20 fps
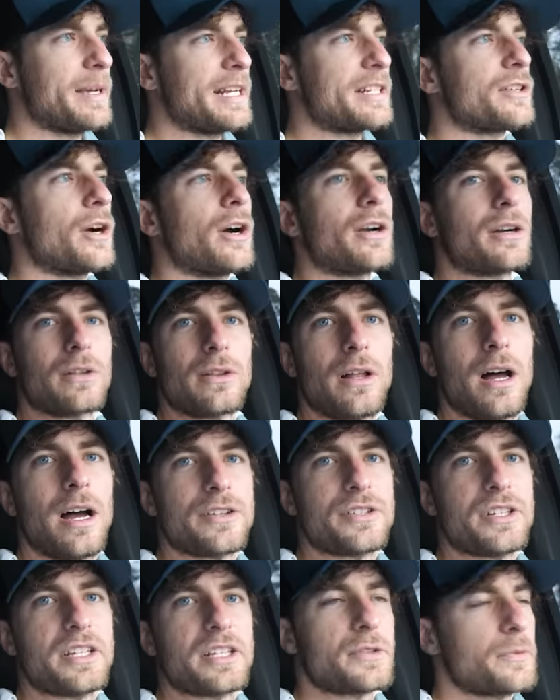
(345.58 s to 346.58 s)
means harder
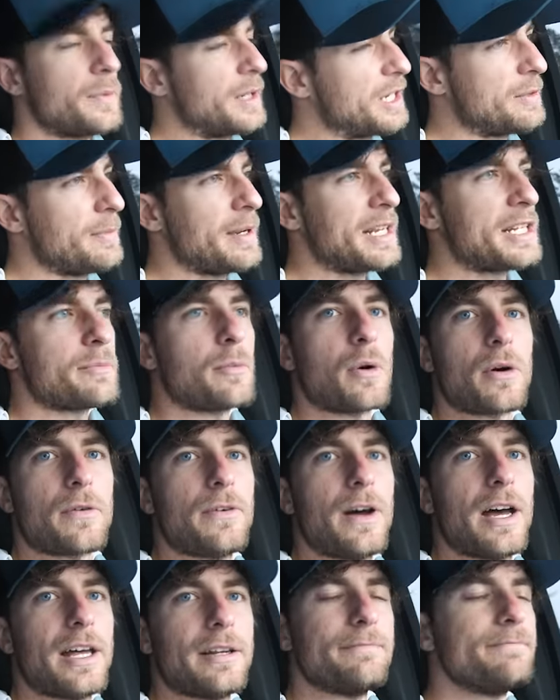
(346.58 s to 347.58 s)
launches, which means more
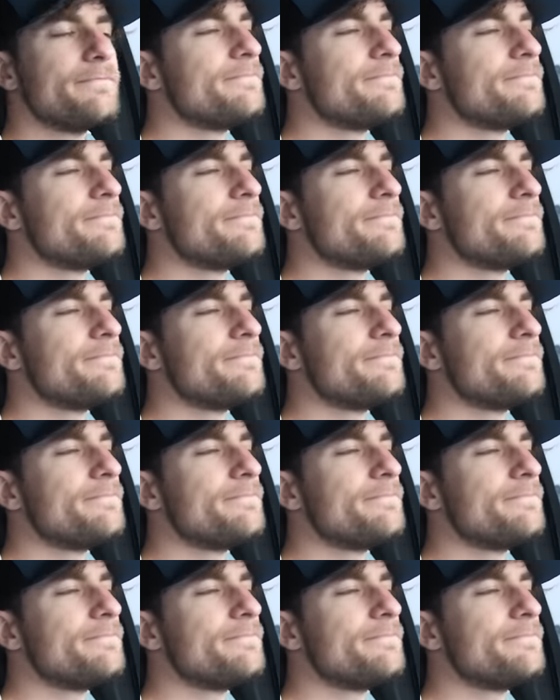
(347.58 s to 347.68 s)
fun.